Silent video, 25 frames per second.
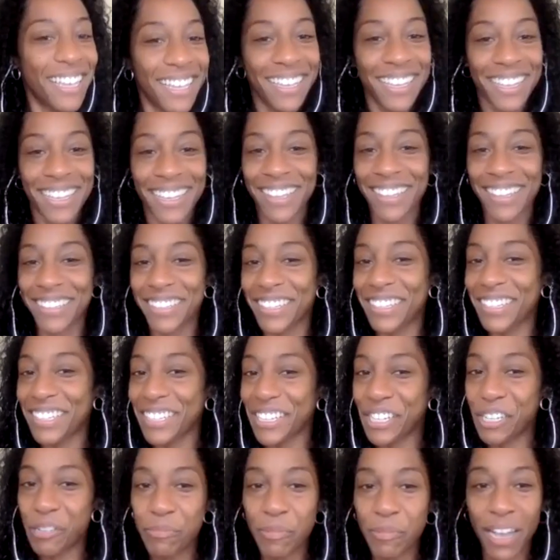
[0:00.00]
a clear
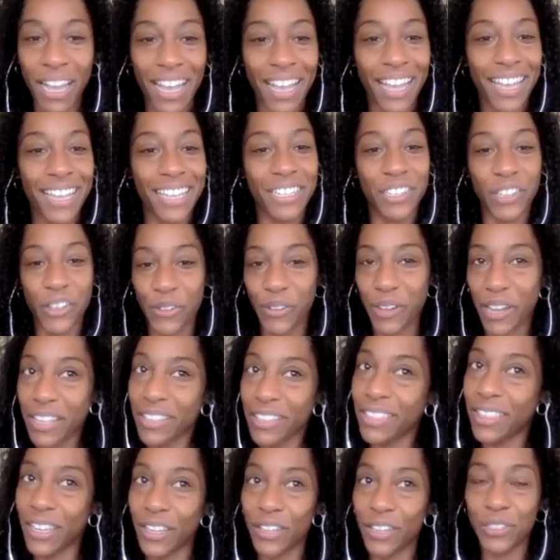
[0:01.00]
mind, go out
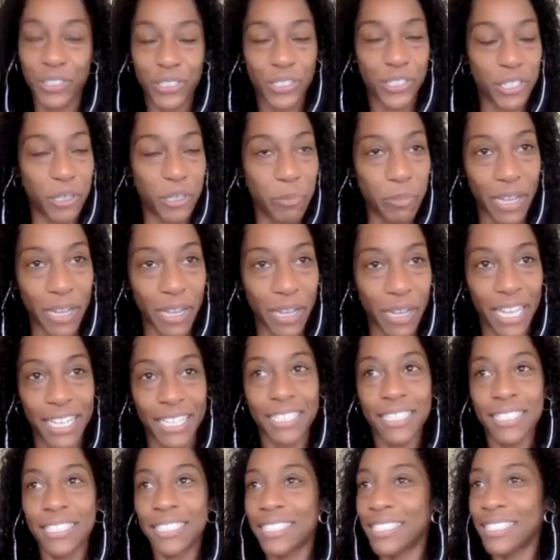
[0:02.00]
there, do your
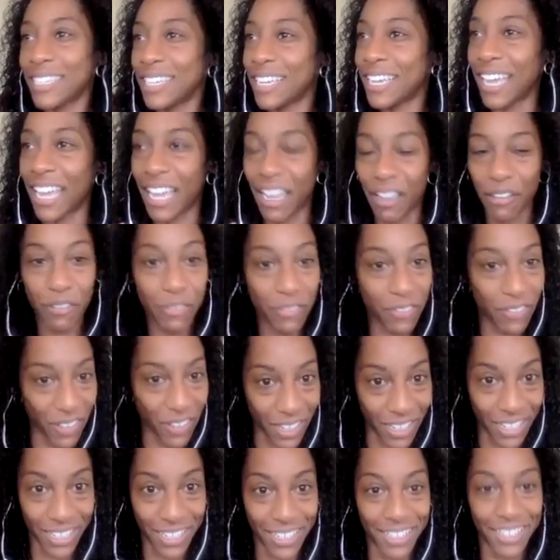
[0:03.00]
best, have
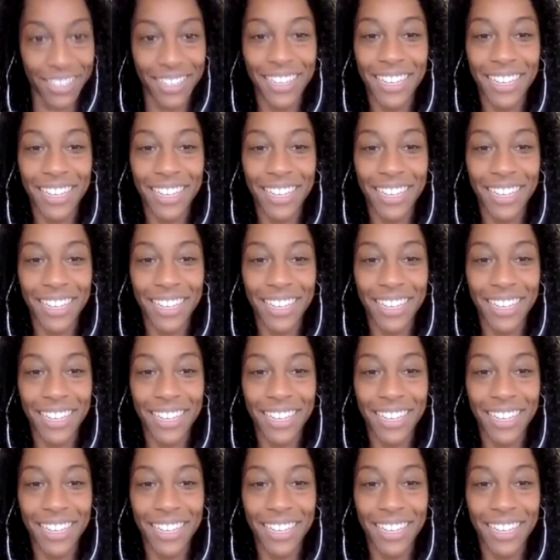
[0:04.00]
fun.